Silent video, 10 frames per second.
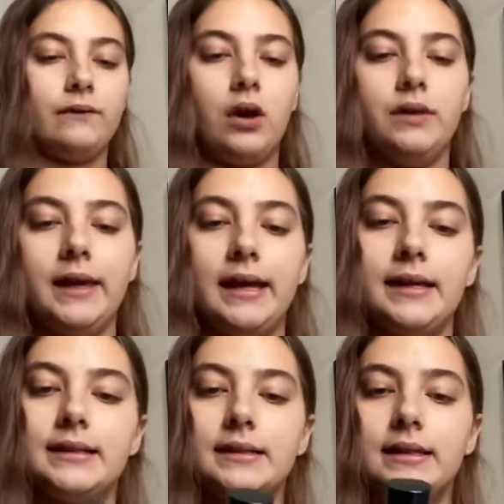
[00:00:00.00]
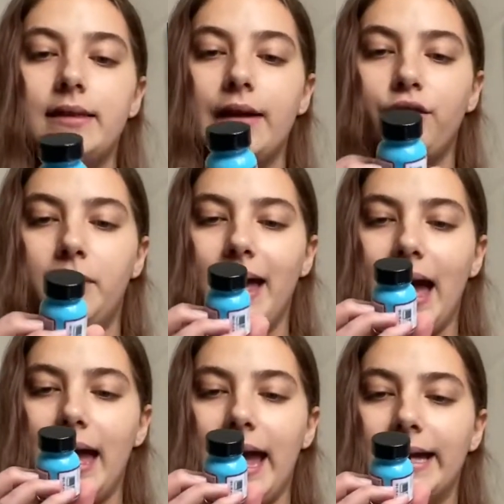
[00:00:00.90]
got this, they're from
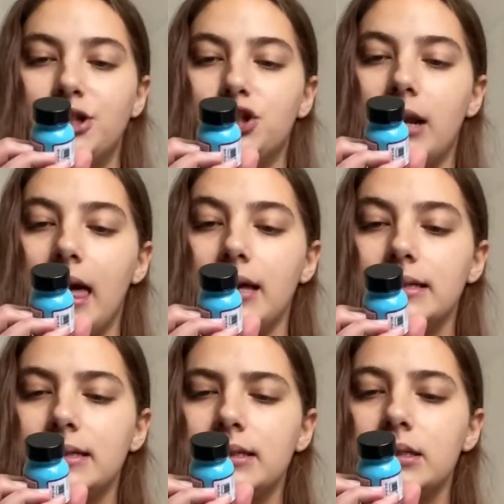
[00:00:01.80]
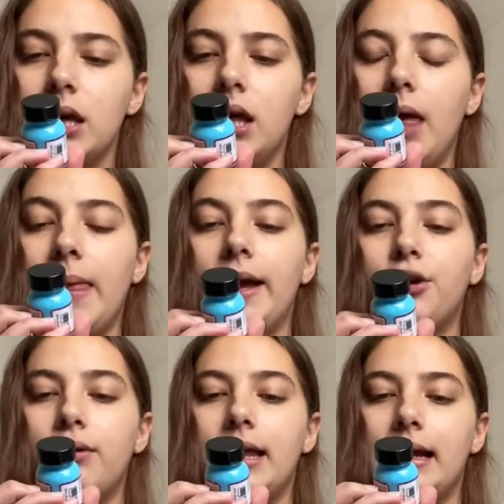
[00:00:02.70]
Angelus and they're
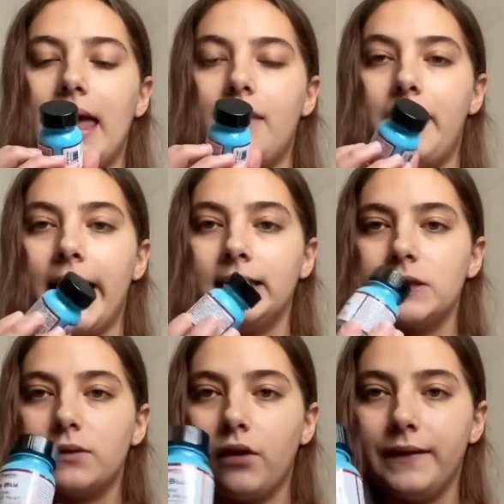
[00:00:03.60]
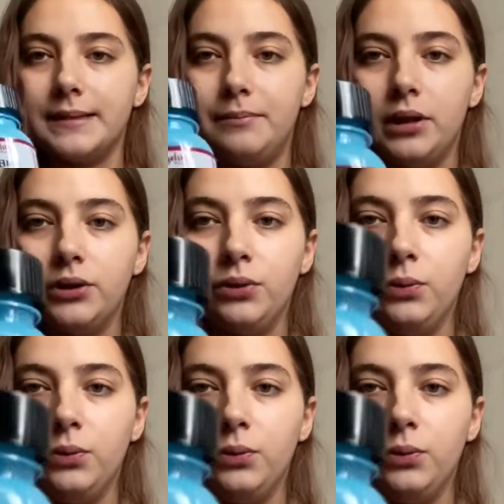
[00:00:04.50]
acrylic leather paints. So I've got this blue